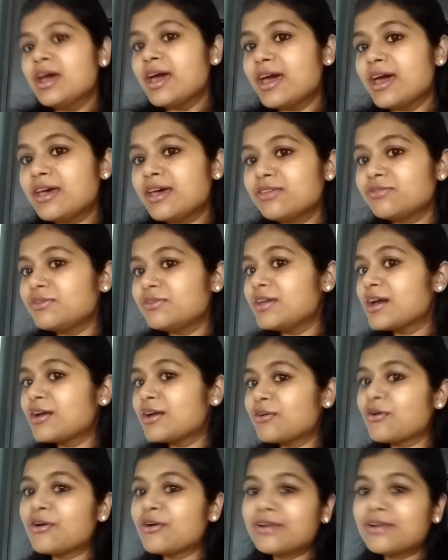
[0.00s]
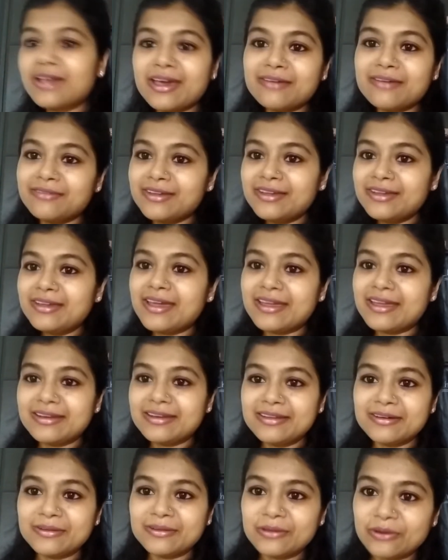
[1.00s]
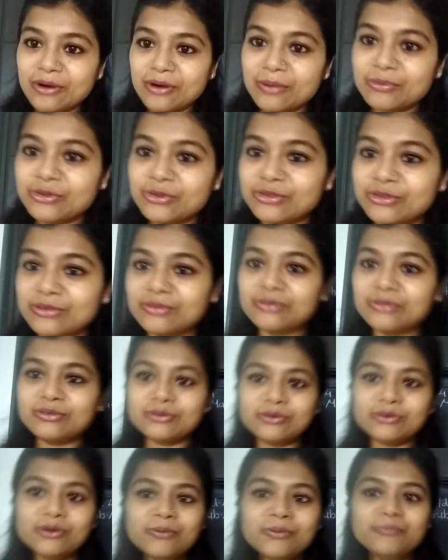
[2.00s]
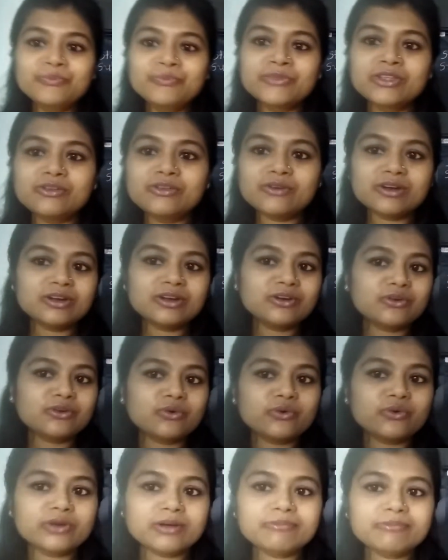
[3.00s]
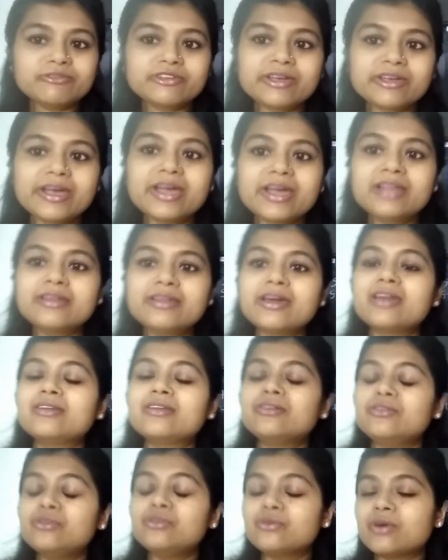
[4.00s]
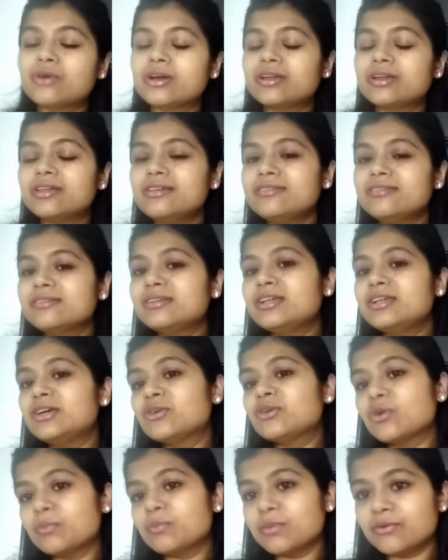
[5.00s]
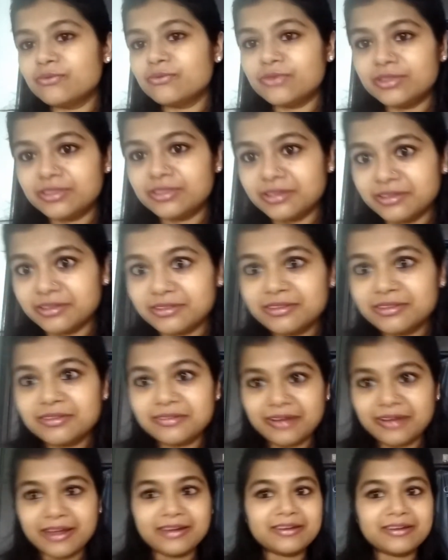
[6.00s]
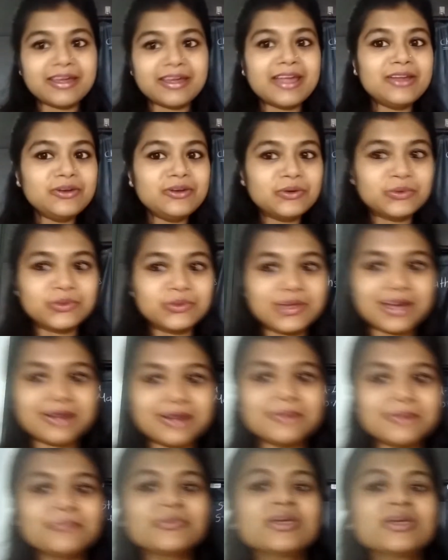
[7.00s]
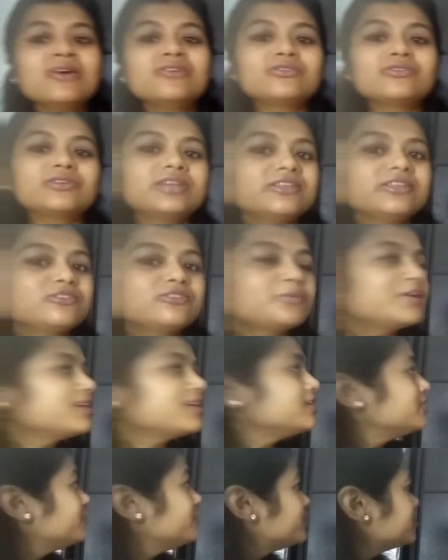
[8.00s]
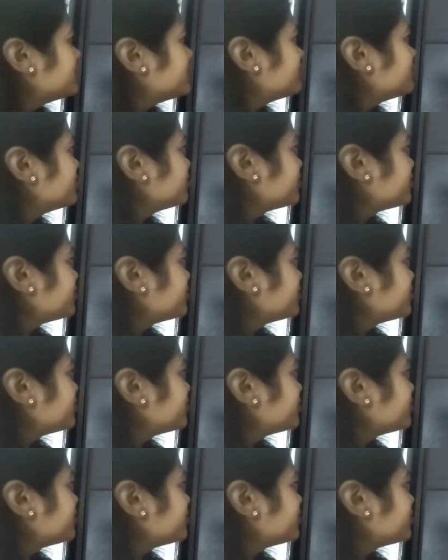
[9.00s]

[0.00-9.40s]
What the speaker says: as we are not having any other option. So you are a grown-up child and you are easily cope up with this, right? I know that. So let's begin with our